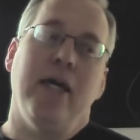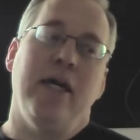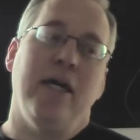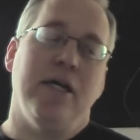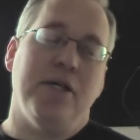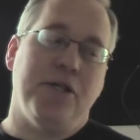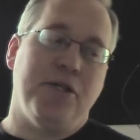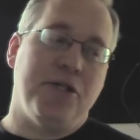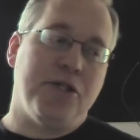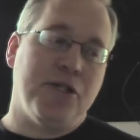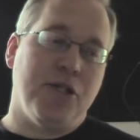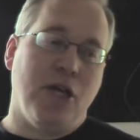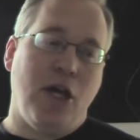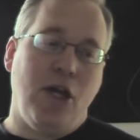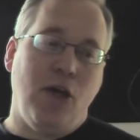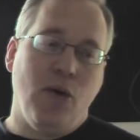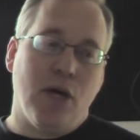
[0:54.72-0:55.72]

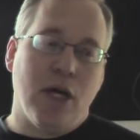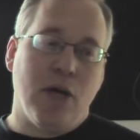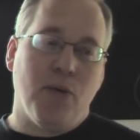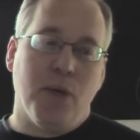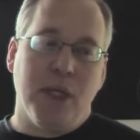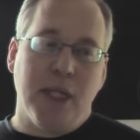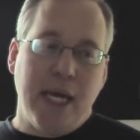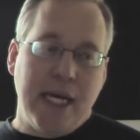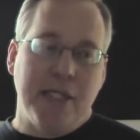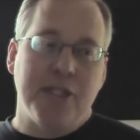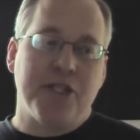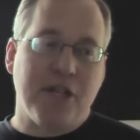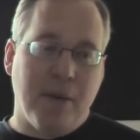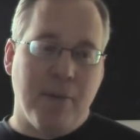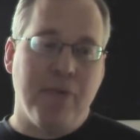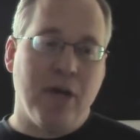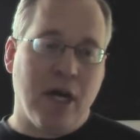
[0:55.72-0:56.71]
is you can relate
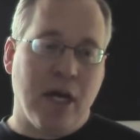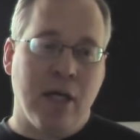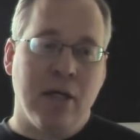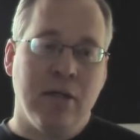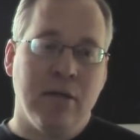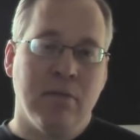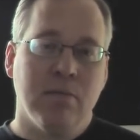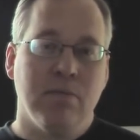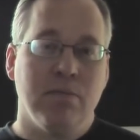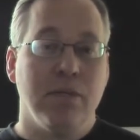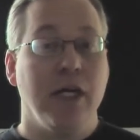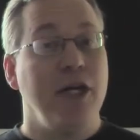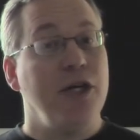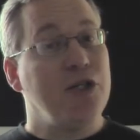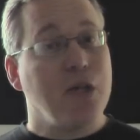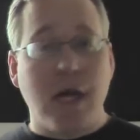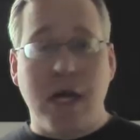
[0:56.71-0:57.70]
something
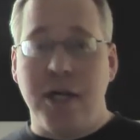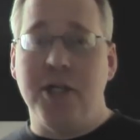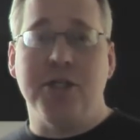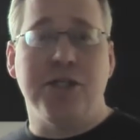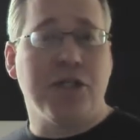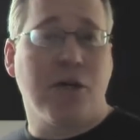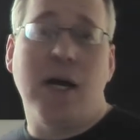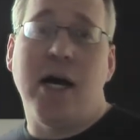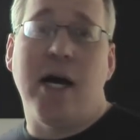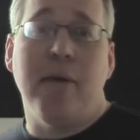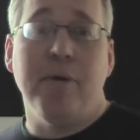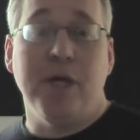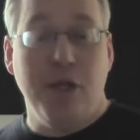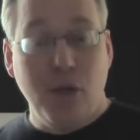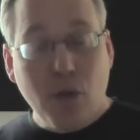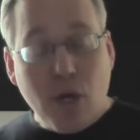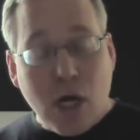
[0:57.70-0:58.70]
that you're trying to describe,
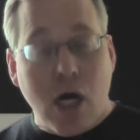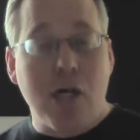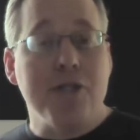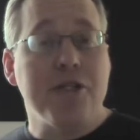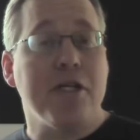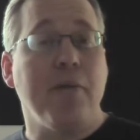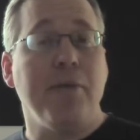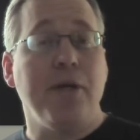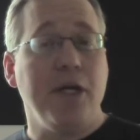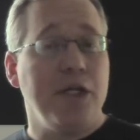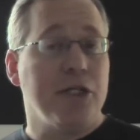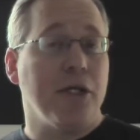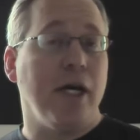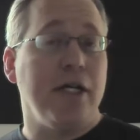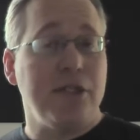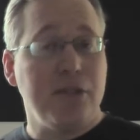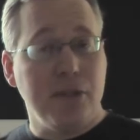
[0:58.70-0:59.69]
a new concept that you're
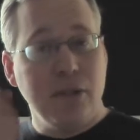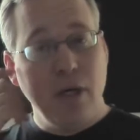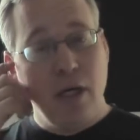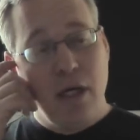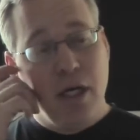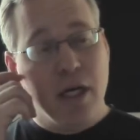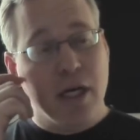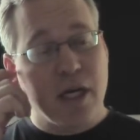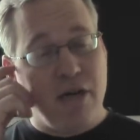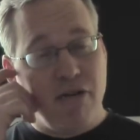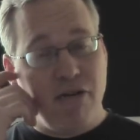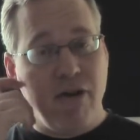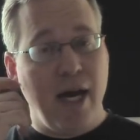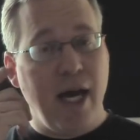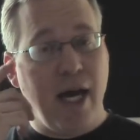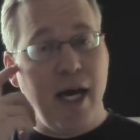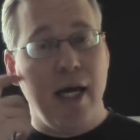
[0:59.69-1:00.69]
trying to
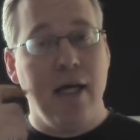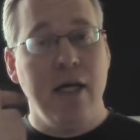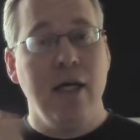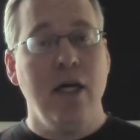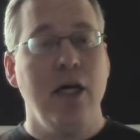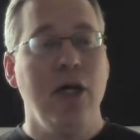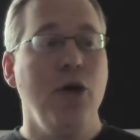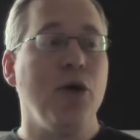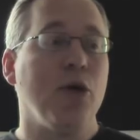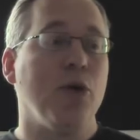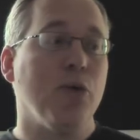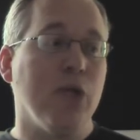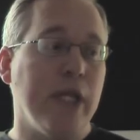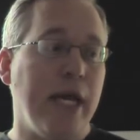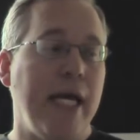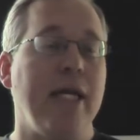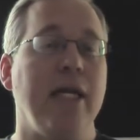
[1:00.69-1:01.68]
convey. You can
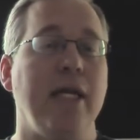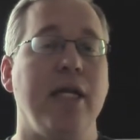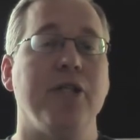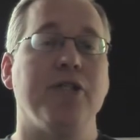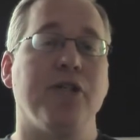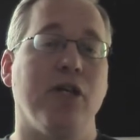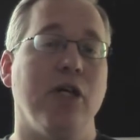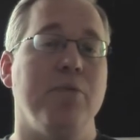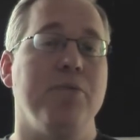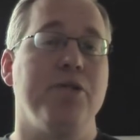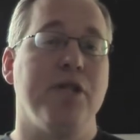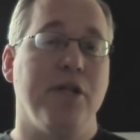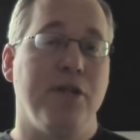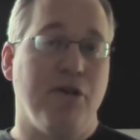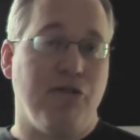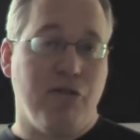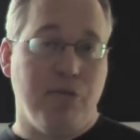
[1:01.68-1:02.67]
relate it in terms
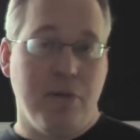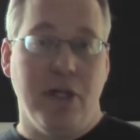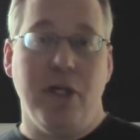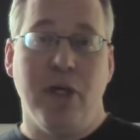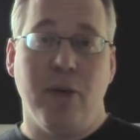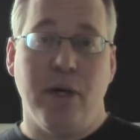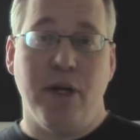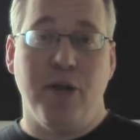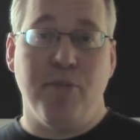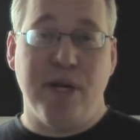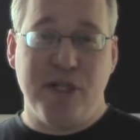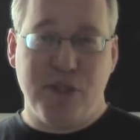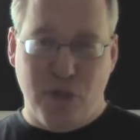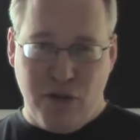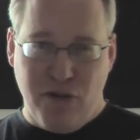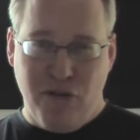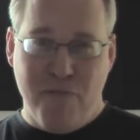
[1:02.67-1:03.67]
that they're familiar with by
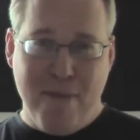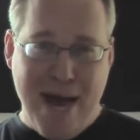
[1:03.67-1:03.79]
sort of